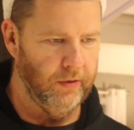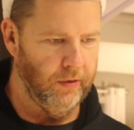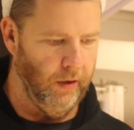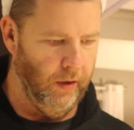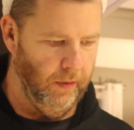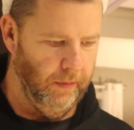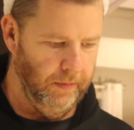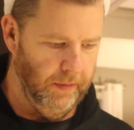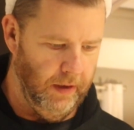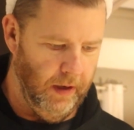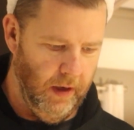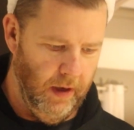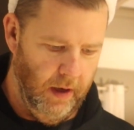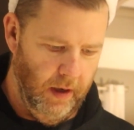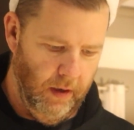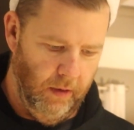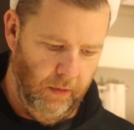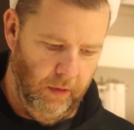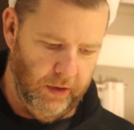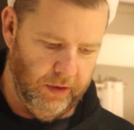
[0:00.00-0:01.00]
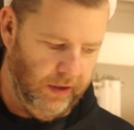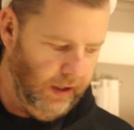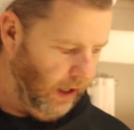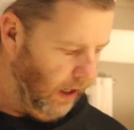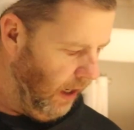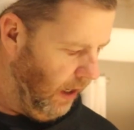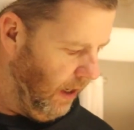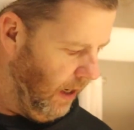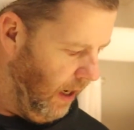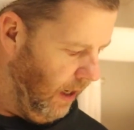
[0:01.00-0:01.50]
So once they
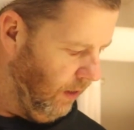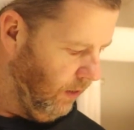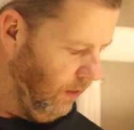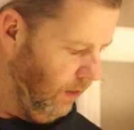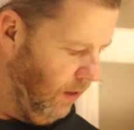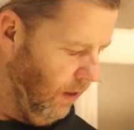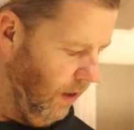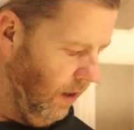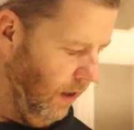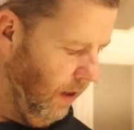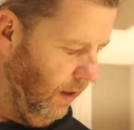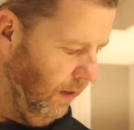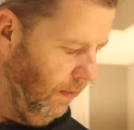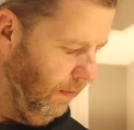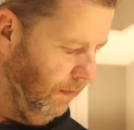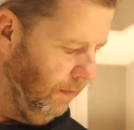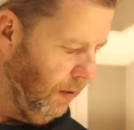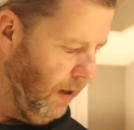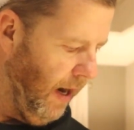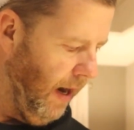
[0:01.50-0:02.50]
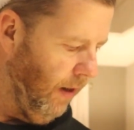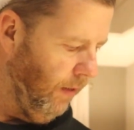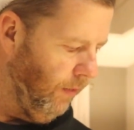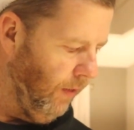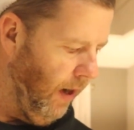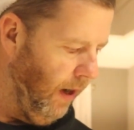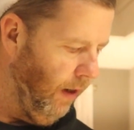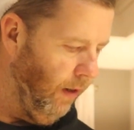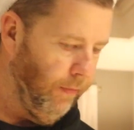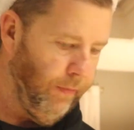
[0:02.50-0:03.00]
get nice and uh, brown and
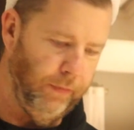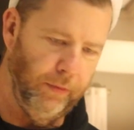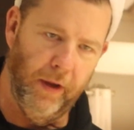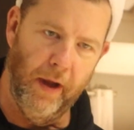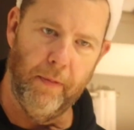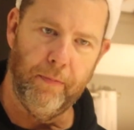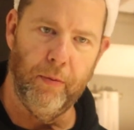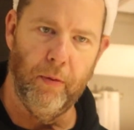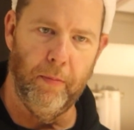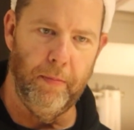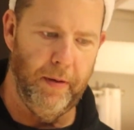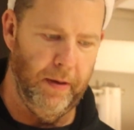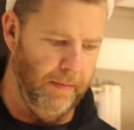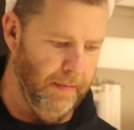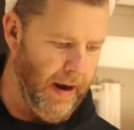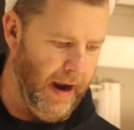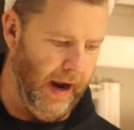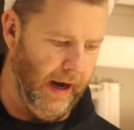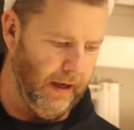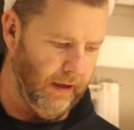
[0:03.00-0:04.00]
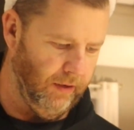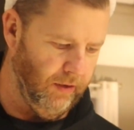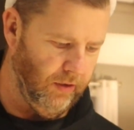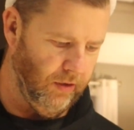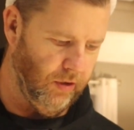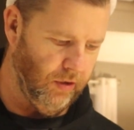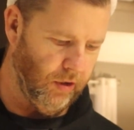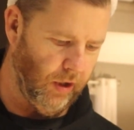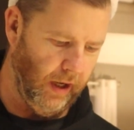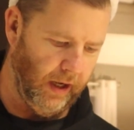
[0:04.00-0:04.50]
ready to flip, we'll be back.
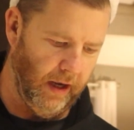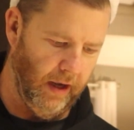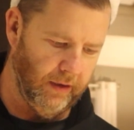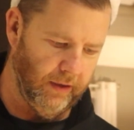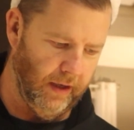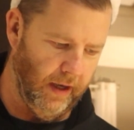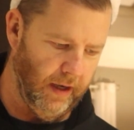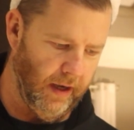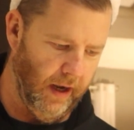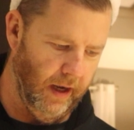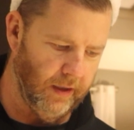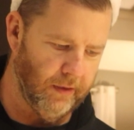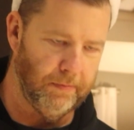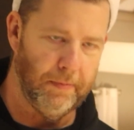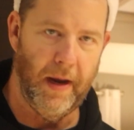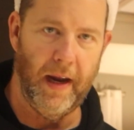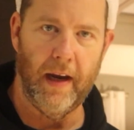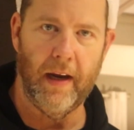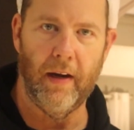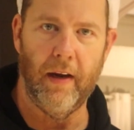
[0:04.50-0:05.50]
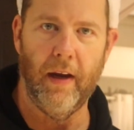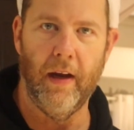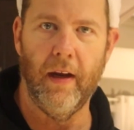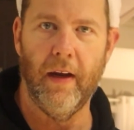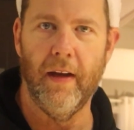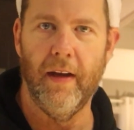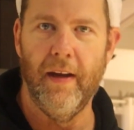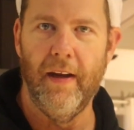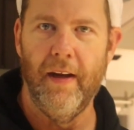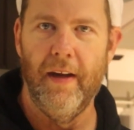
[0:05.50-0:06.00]
Check out that nice
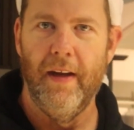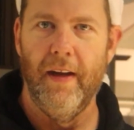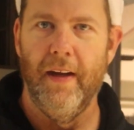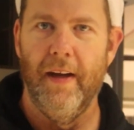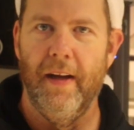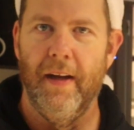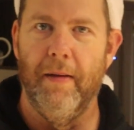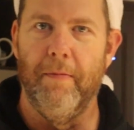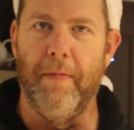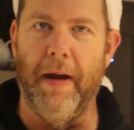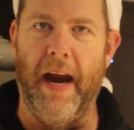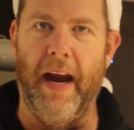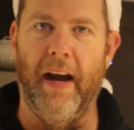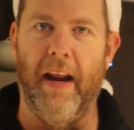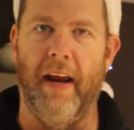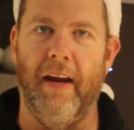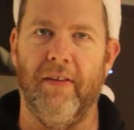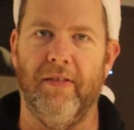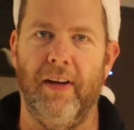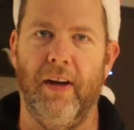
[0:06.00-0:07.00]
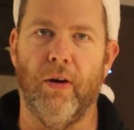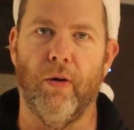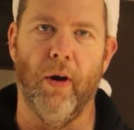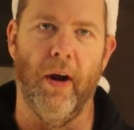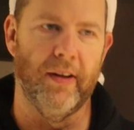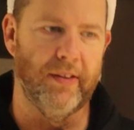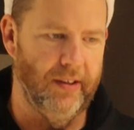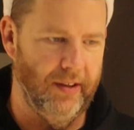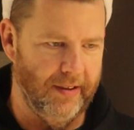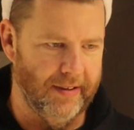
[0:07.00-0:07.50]
bacony, mayonnaisey,
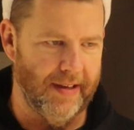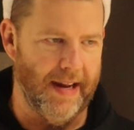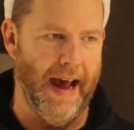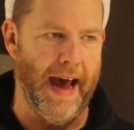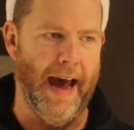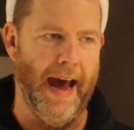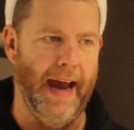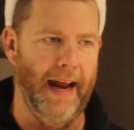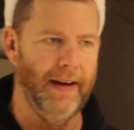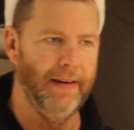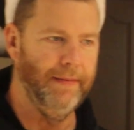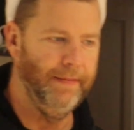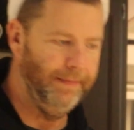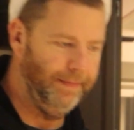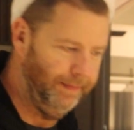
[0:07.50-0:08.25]
crusty side.